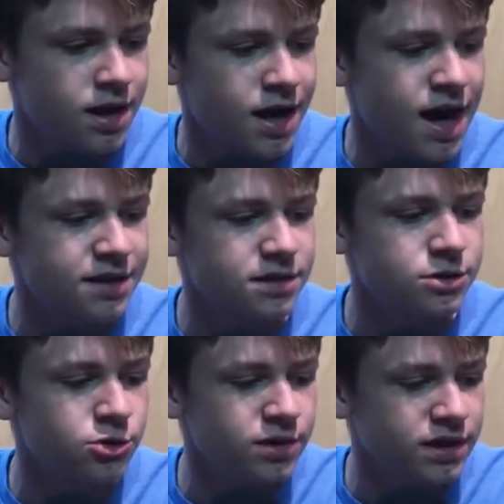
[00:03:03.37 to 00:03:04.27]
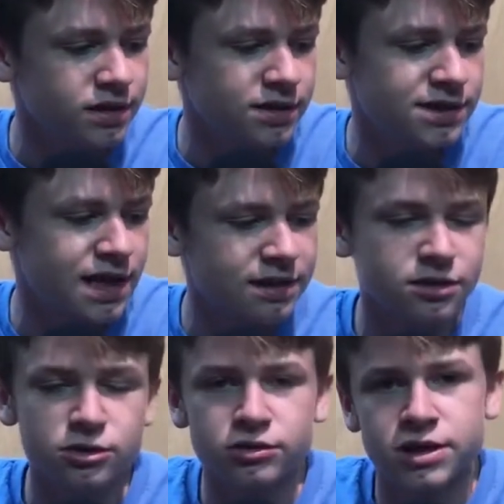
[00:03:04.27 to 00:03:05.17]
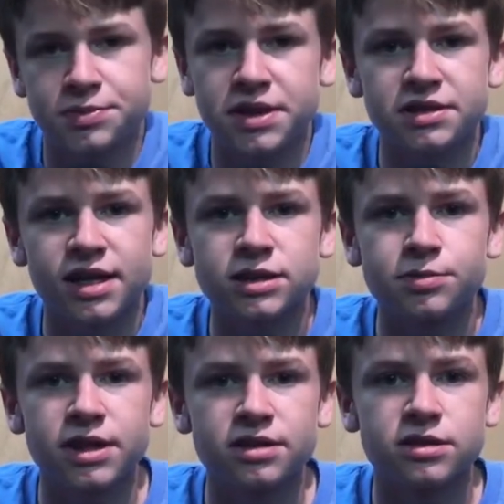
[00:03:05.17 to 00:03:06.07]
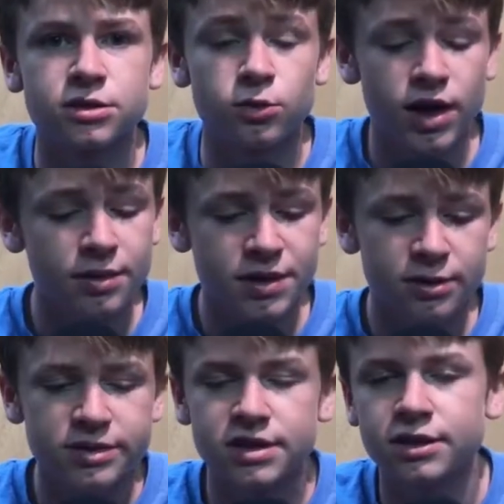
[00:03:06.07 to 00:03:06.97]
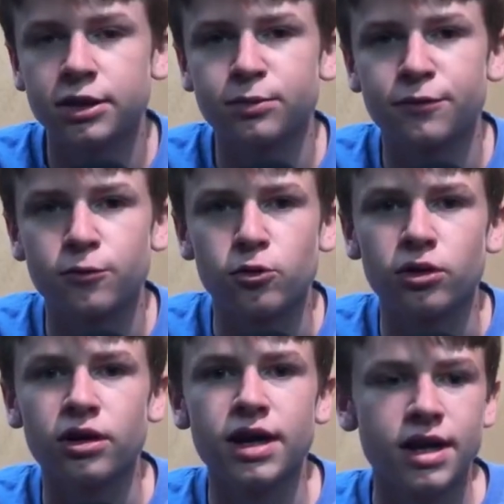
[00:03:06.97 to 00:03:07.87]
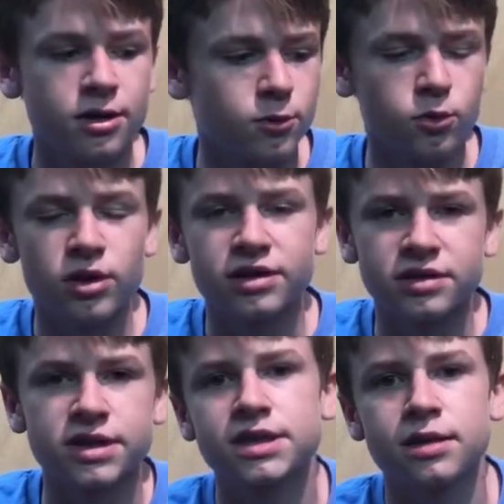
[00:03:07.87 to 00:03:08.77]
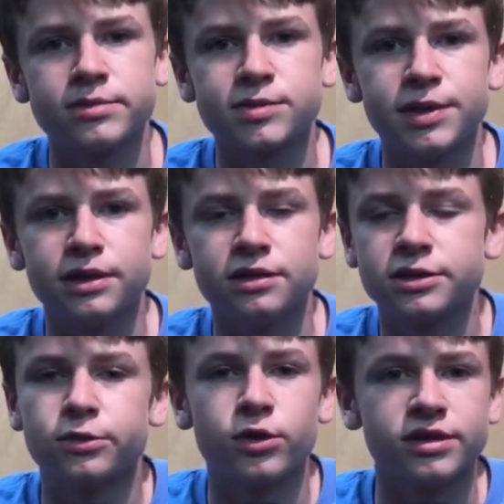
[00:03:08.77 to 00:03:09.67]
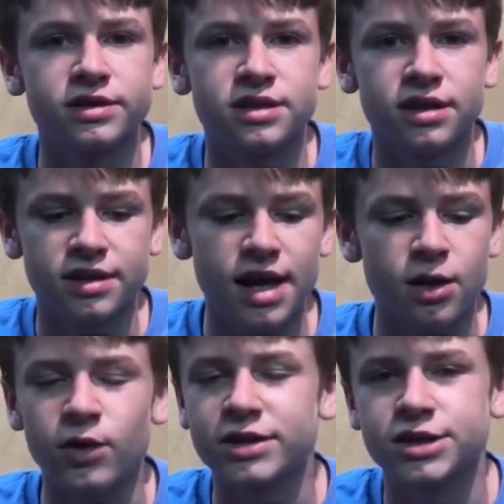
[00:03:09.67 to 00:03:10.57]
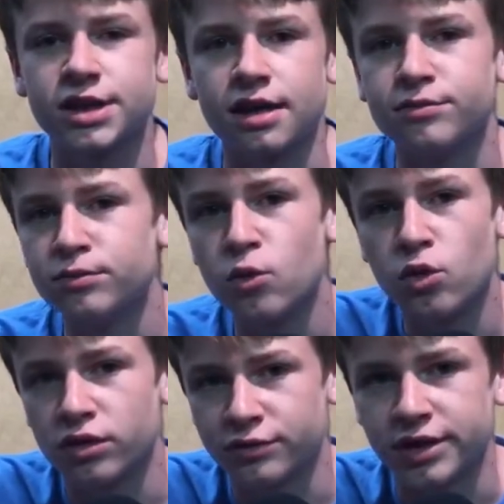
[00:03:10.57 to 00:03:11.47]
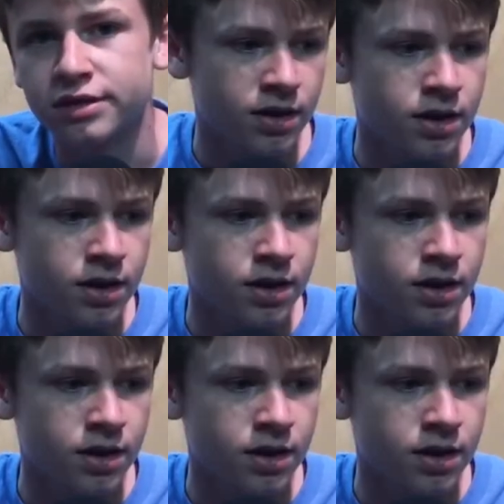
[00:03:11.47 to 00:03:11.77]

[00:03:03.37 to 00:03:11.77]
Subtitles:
I didn't do any technical speed tests because the RAM that was in here before will run at the same speed as the one that's in it now. I just have more of it.